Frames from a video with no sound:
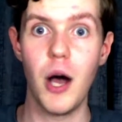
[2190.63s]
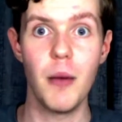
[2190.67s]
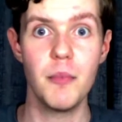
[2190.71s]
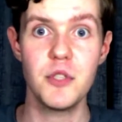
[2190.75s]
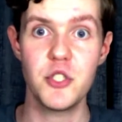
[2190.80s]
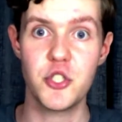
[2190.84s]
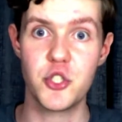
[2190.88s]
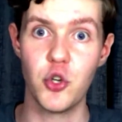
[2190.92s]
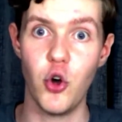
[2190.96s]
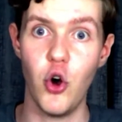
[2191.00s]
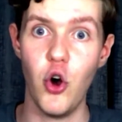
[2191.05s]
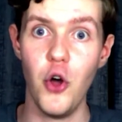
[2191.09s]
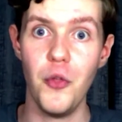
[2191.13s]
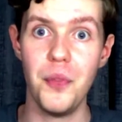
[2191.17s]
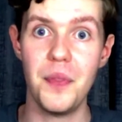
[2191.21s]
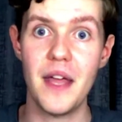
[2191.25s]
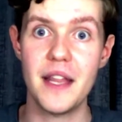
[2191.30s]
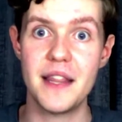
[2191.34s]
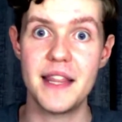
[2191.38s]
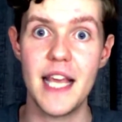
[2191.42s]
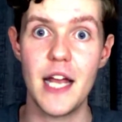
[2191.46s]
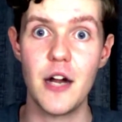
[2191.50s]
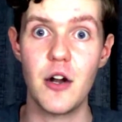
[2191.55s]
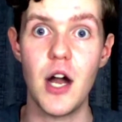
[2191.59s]
I'm sure
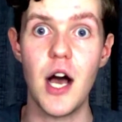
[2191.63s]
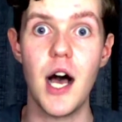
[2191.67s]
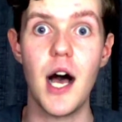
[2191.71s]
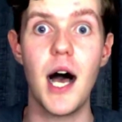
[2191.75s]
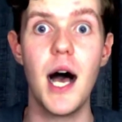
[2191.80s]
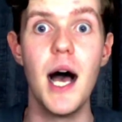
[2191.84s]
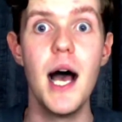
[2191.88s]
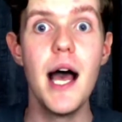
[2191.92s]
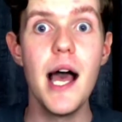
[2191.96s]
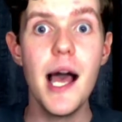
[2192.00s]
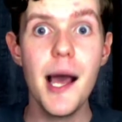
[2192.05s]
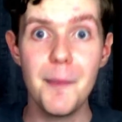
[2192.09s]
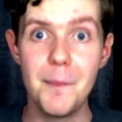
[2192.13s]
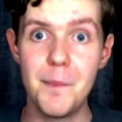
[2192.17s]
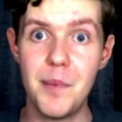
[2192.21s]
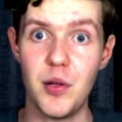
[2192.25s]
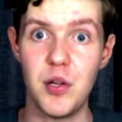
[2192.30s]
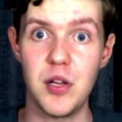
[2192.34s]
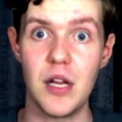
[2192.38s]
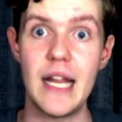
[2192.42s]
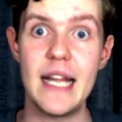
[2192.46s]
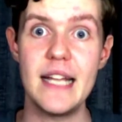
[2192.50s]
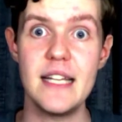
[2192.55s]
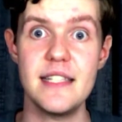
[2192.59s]
that there are
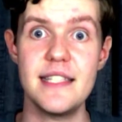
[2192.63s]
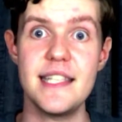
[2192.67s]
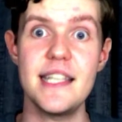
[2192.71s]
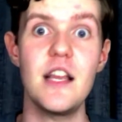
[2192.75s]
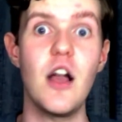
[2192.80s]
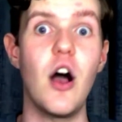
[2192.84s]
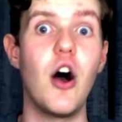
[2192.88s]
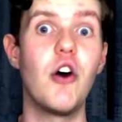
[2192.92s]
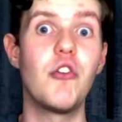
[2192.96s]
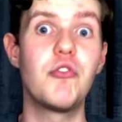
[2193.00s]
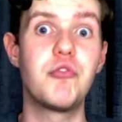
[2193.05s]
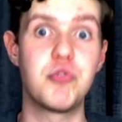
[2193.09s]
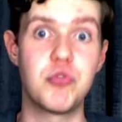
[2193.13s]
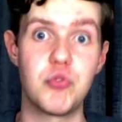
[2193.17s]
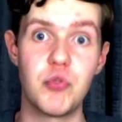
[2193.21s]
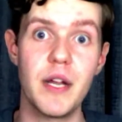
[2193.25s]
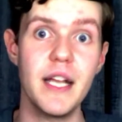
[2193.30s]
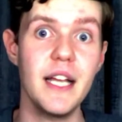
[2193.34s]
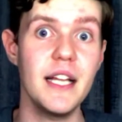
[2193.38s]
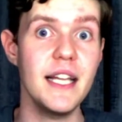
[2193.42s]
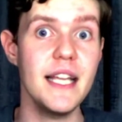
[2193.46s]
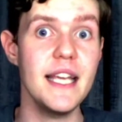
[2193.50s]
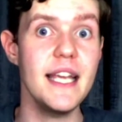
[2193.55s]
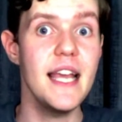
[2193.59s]
plenty of
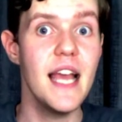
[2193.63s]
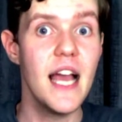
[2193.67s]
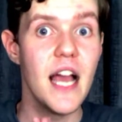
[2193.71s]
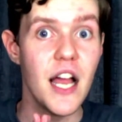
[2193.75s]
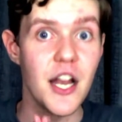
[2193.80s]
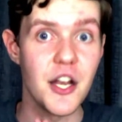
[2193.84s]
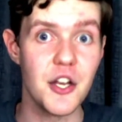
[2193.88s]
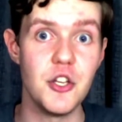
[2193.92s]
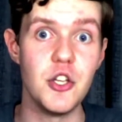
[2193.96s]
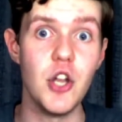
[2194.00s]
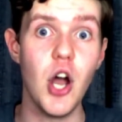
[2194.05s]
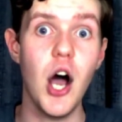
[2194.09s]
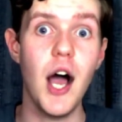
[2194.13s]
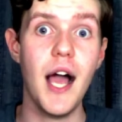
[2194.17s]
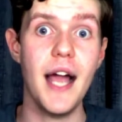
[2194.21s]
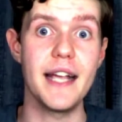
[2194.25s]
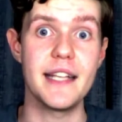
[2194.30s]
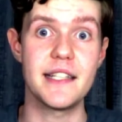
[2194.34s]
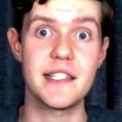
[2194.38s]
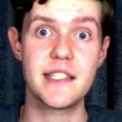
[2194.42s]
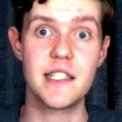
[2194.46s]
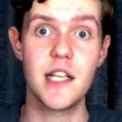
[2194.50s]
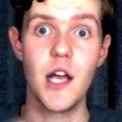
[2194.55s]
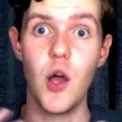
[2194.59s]
really
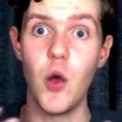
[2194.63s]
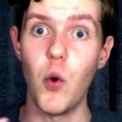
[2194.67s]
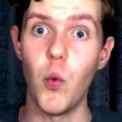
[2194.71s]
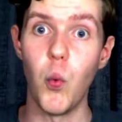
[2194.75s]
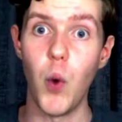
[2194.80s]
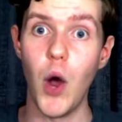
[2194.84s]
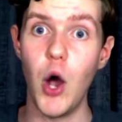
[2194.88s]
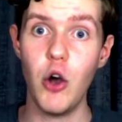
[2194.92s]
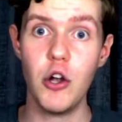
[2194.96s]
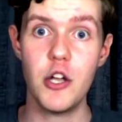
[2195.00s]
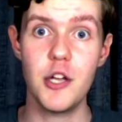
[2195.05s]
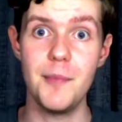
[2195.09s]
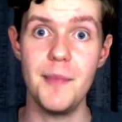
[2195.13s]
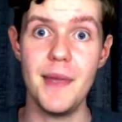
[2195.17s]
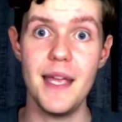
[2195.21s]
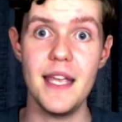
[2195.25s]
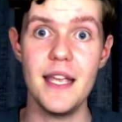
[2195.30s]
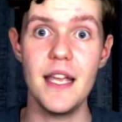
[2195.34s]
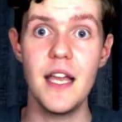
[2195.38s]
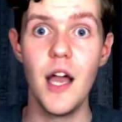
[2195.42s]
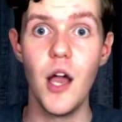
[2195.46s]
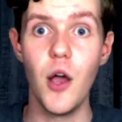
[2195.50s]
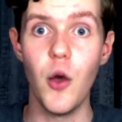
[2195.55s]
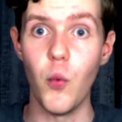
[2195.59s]
nice,
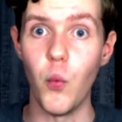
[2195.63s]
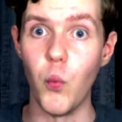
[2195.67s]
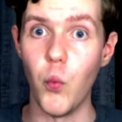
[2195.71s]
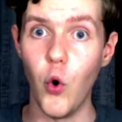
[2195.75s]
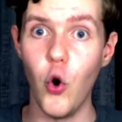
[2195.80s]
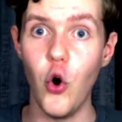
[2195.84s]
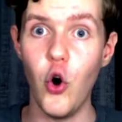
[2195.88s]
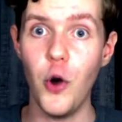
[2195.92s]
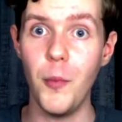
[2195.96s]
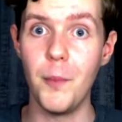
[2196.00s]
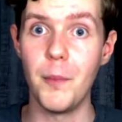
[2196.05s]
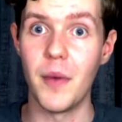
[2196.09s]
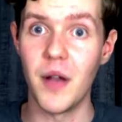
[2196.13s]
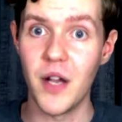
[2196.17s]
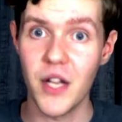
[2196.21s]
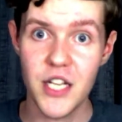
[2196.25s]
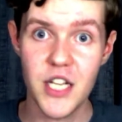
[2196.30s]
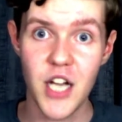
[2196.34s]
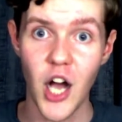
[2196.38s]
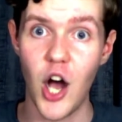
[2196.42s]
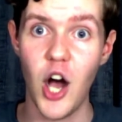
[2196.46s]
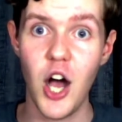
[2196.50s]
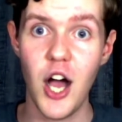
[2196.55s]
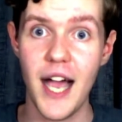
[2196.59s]
welcoming, warm,
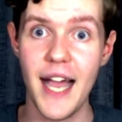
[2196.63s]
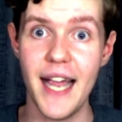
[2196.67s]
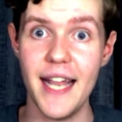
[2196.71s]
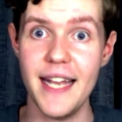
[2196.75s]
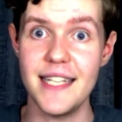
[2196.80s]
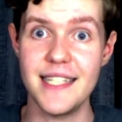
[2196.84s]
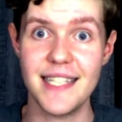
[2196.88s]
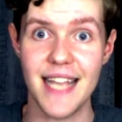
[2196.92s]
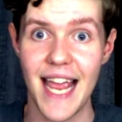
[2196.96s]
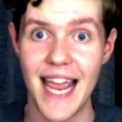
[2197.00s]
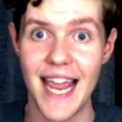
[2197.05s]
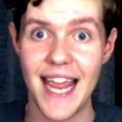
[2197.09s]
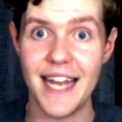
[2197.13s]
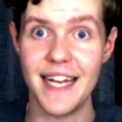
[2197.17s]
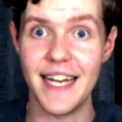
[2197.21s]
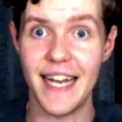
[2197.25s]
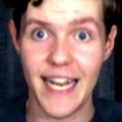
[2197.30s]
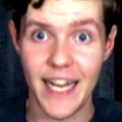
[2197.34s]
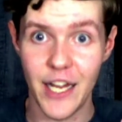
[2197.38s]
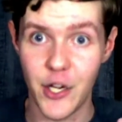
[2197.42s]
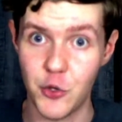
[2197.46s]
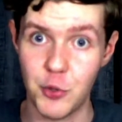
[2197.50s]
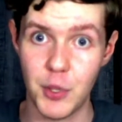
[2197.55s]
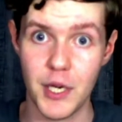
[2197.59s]
kind, and
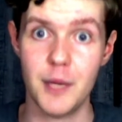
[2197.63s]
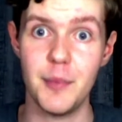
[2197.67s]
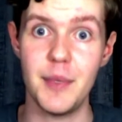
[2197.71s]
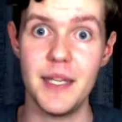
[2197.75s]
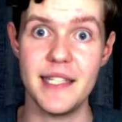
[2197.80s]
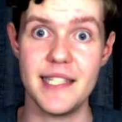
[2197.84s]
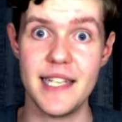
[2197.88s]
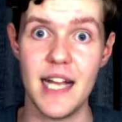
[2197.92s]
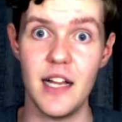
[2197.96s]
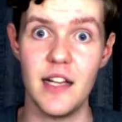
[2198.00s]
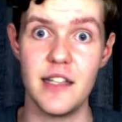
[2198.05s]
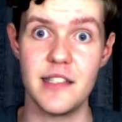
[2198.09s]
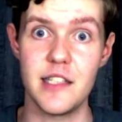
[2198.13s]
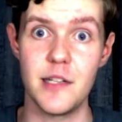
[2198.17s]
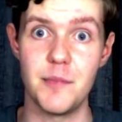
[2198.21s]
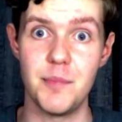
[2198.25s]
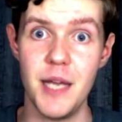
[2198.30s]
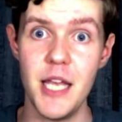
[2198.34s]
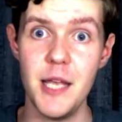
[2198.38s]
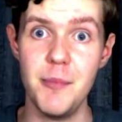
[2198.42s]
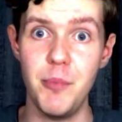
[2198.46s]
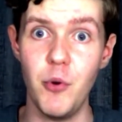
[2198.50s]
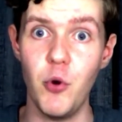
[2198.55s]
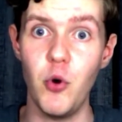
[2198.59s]
incredibly talented
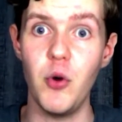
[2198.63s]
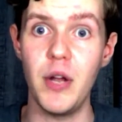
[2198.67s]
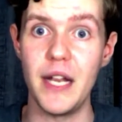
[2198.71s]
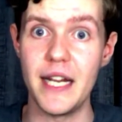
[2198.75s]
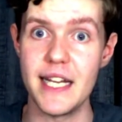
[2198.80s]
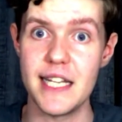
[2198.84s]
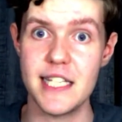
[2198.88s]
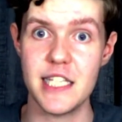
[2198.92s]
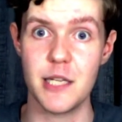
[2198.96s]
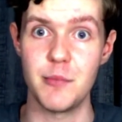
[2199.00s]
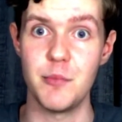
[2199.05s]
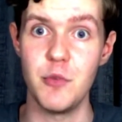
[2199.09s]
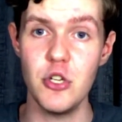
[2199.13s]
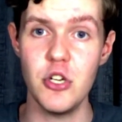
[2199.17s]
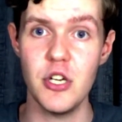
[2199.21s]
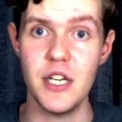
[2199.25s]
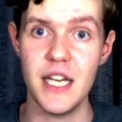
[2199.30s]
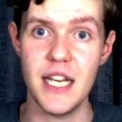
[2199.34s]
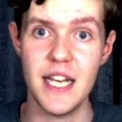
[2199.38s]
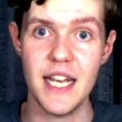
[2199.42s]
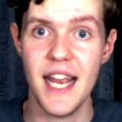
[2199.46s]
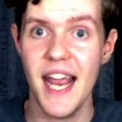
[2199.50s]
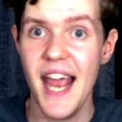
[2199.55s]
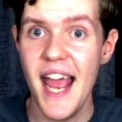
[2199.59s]
people in this
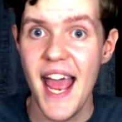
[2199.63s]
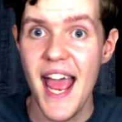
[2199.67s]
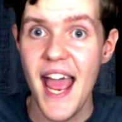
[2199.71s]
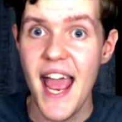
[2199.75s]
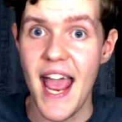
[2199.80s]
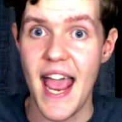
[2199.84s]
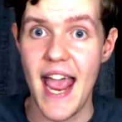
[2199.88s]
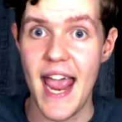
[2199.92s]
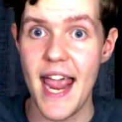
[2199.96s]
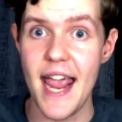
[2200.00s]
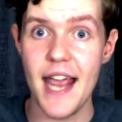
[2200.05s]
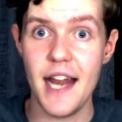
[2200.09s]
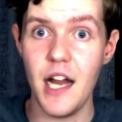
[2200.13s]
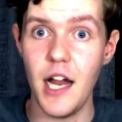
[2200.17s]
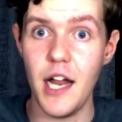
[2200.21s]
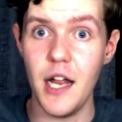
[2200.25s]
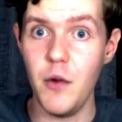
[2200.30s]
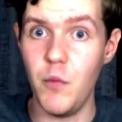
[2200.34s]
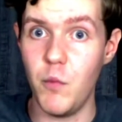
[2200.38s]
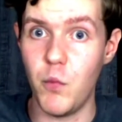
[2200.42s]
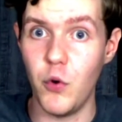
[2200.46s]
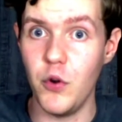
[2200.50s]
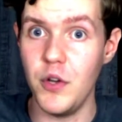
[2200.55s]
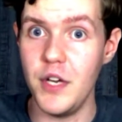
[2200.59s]
community, and
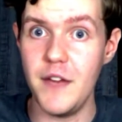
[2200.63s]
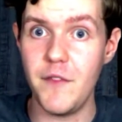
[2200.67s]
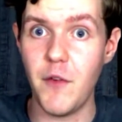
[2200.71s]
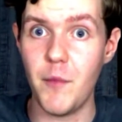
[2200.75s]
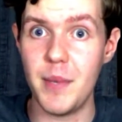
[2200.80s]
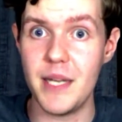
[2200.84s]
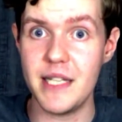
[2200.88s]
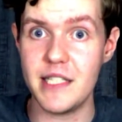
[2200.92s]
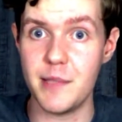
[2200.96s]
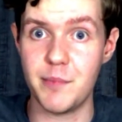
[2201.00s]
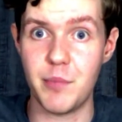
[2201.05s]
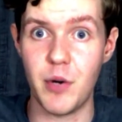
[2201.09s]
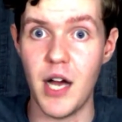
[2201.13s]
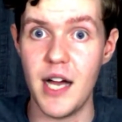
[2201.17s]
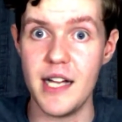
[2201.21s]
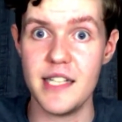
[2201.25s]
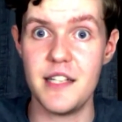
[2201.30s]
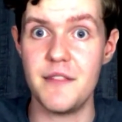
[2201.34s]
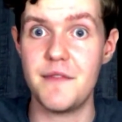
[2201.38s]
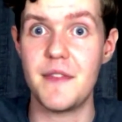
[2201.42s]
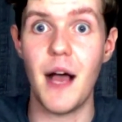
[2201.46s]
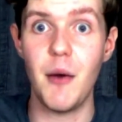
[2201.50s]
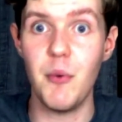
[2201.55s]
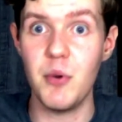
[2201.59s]
I wouldn't even be
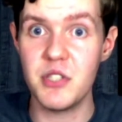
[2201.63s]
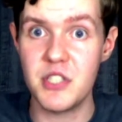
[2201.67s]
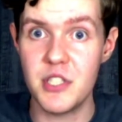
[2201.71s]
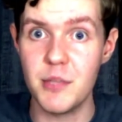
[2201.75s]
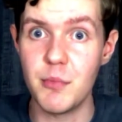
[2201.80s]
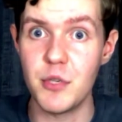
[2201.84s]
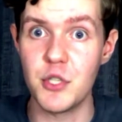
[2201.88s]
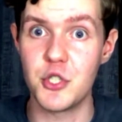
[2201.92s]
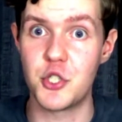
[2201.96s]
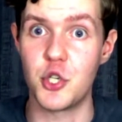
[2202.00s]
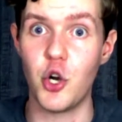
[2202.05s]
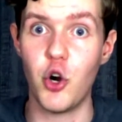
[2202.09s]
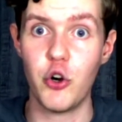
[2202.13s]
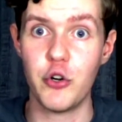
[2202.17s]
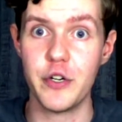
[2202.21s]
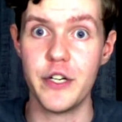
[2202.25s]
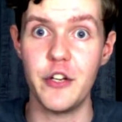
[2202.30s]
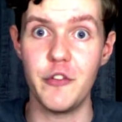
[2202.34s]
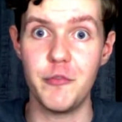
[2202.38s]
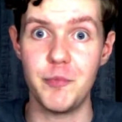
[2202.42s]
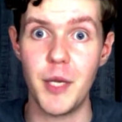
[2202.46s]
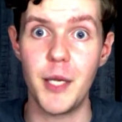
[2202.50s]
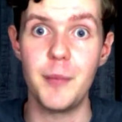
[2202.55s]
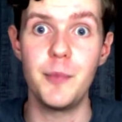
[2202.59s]
surprised if that was the
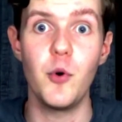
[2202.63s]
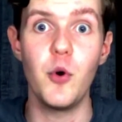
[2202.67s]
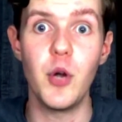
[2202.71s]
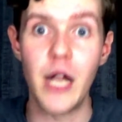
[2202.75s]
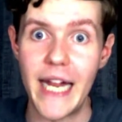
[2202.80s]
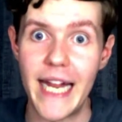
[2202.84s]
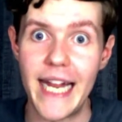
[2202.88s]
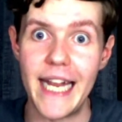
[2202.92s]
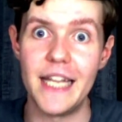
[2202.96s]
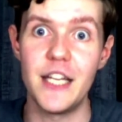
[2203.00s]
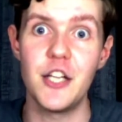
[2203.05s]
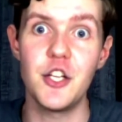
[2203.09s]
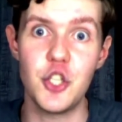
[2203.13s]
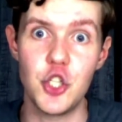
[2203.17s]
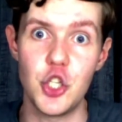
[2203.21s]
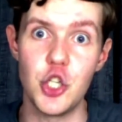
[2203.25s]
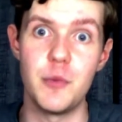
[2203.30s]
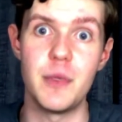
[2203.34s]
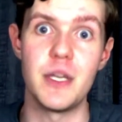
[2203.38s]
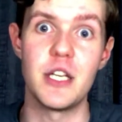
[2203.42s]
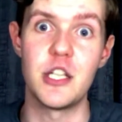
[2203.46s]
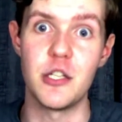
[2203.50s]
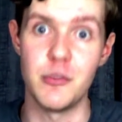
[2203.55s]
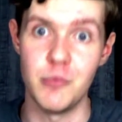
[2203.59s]
majority of people in the
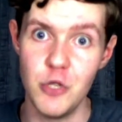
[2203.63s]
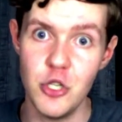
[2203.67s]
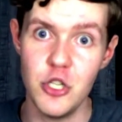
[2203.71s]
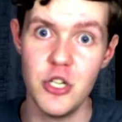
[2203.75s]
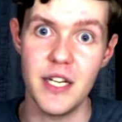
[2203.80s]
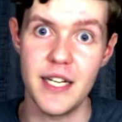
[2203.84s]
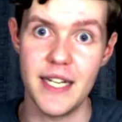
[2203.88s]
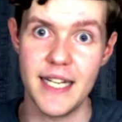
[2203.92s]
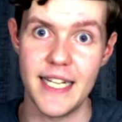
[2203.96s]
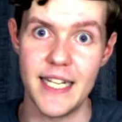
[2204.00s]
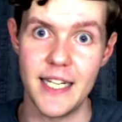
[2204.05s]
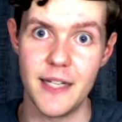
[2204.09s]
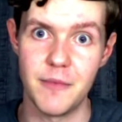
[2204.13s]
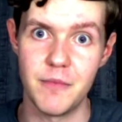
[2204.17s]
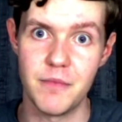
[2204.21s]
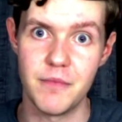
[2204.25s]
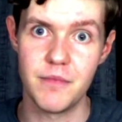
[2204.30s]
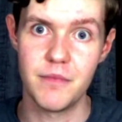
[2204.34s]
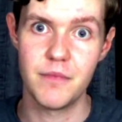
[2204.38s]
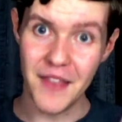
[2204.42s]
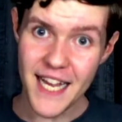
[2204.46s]
cubing community.